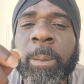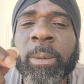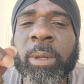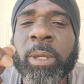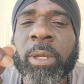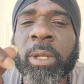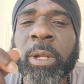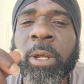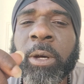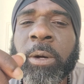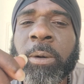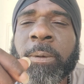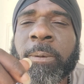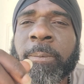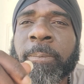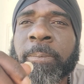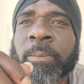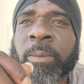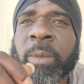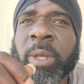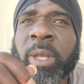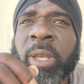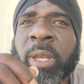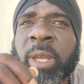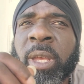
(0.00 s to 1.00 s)
you know.
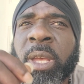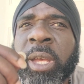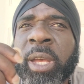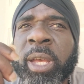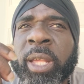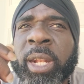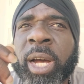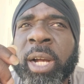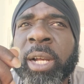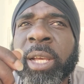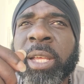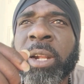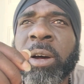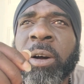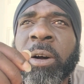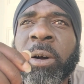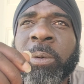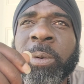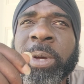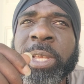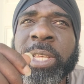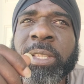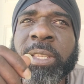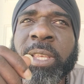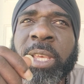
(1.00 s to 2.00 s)
And I can
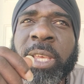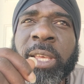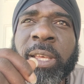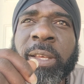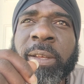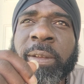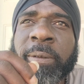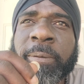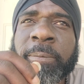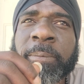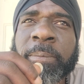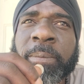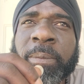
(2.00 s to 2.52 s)
always hear.